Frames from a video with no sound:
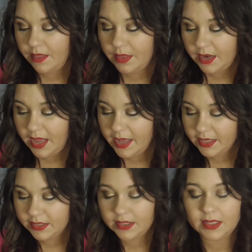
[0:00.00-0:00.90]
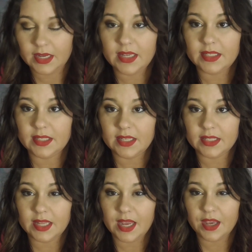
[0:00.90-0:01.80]
The next is
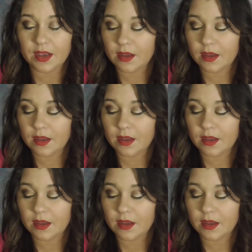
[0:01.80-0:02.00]
this like